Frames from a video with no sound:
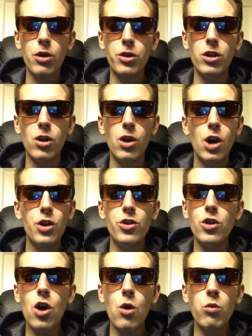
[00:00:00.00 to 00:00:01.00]
You know,
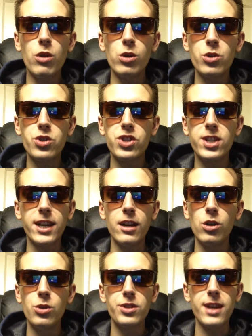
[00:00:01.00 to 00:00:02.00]
no real
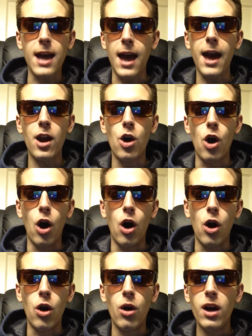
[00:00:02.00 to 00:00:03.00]
skills at
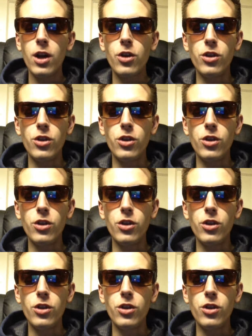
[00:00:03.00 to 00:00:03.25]
all.